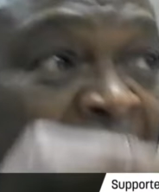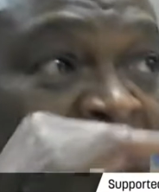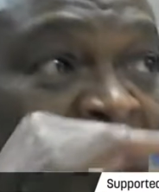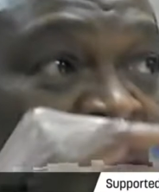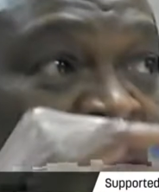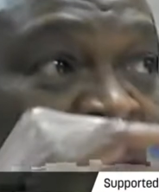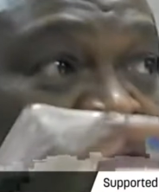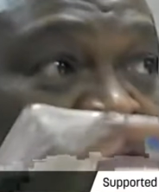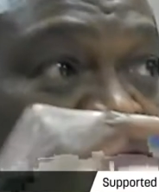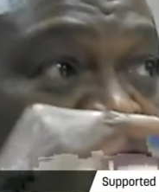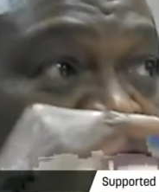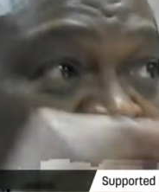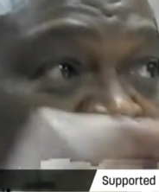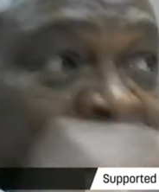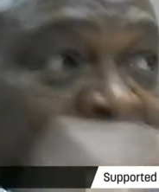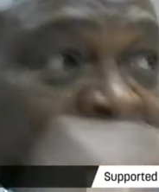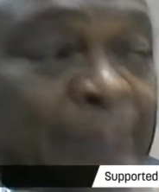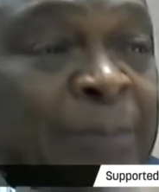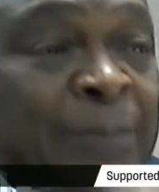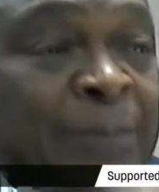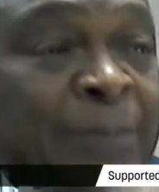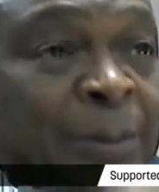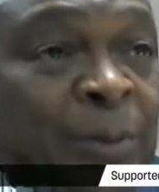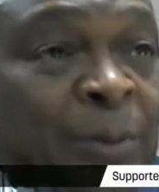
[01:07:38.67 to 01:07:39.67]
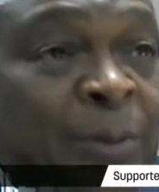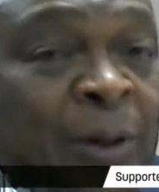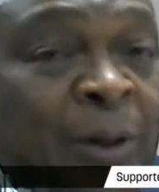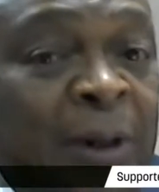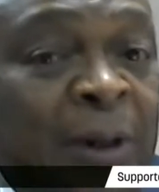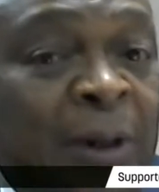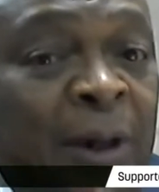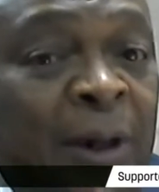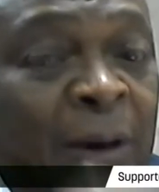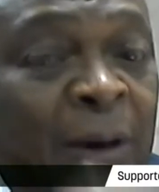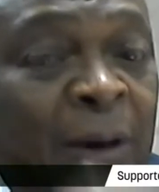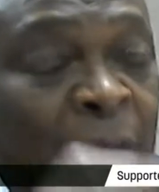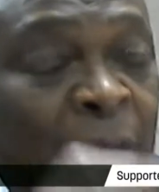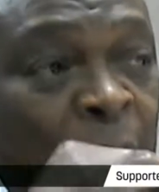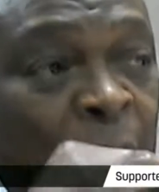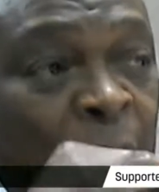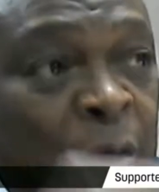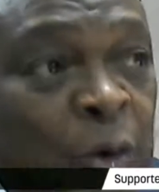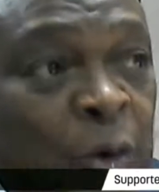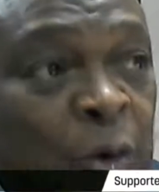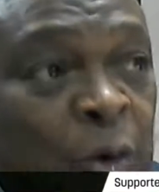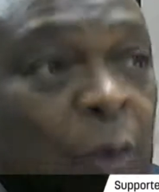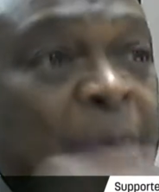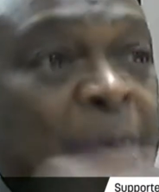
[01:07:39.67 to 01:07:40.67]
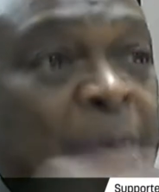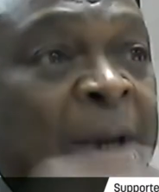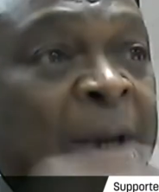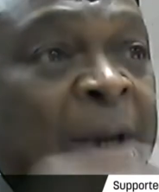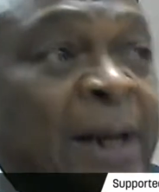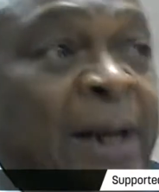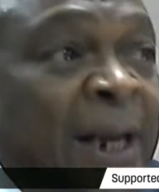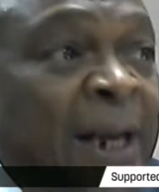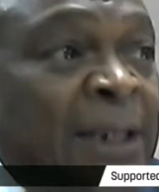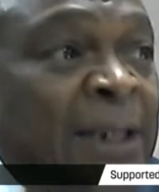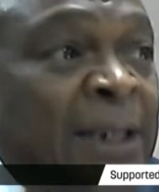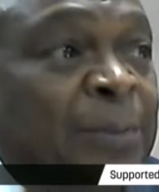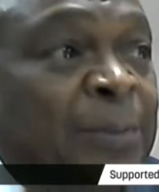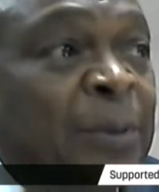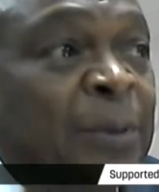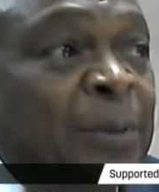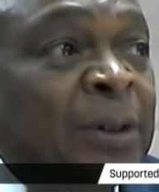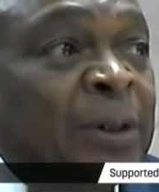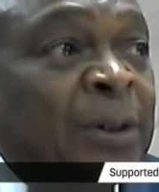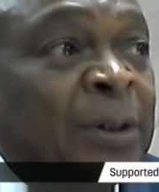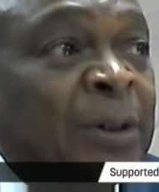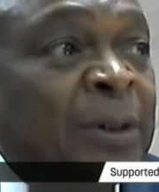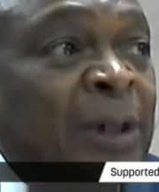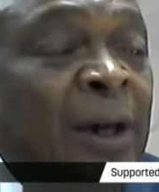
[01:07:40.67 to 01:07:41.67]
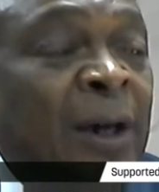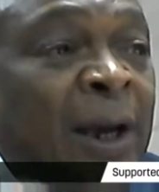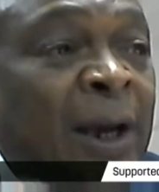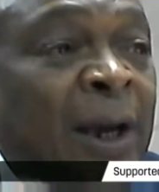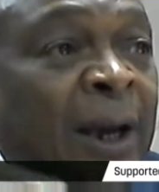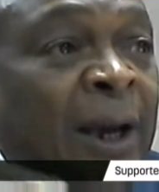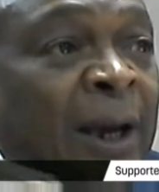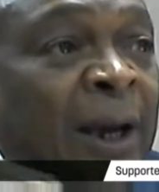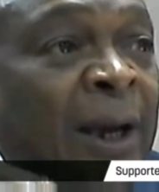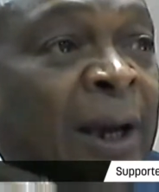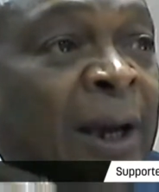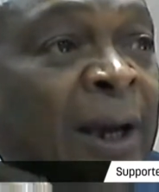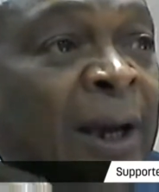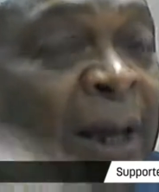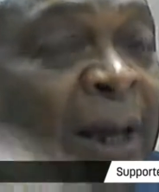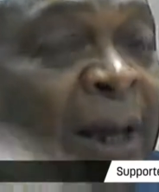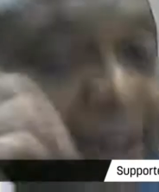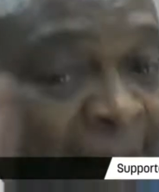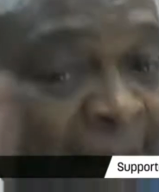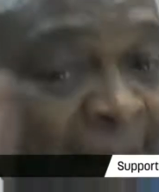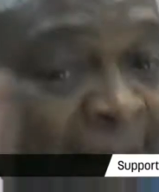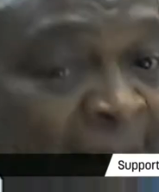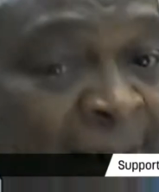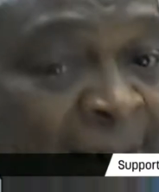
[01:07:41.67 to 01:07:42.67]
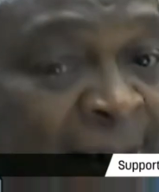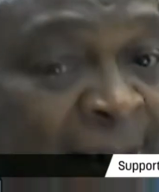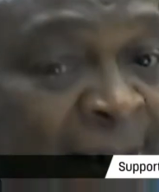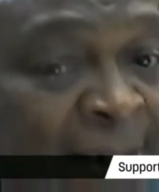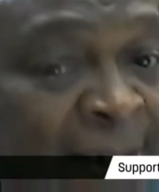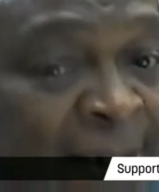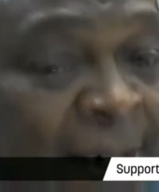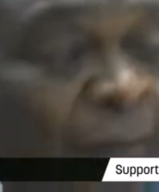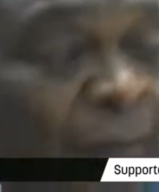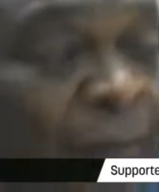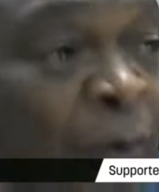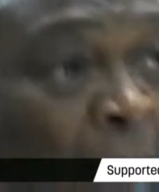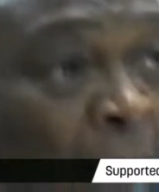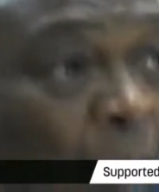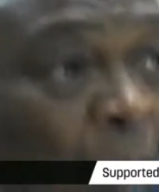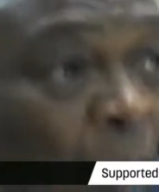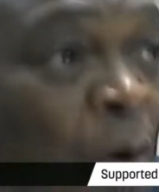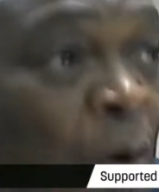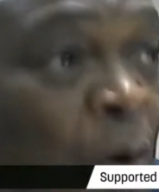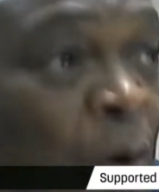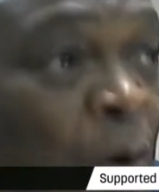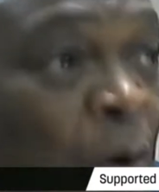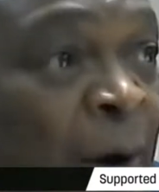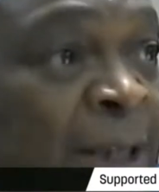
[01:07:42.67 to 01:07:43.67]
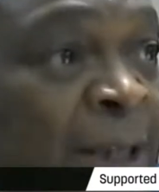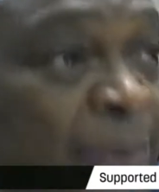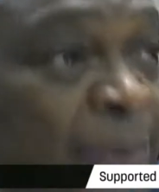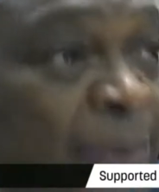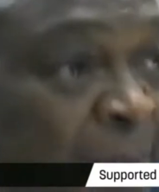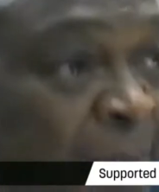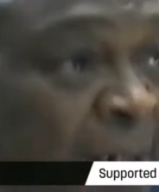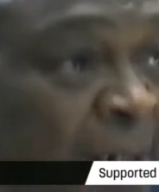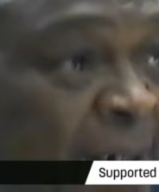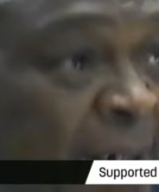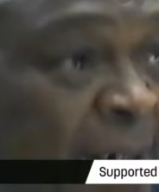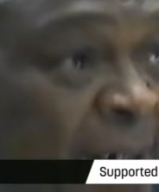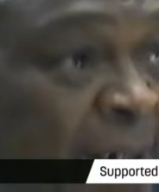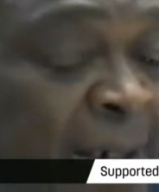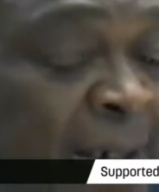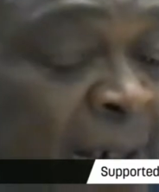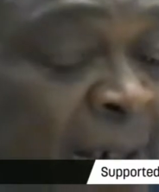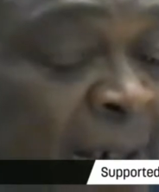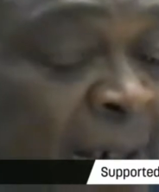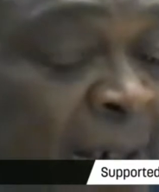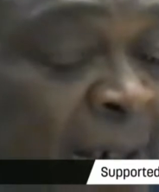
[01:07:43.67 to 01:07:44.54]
are acceptable for European export, etc., for AGOA export, etc.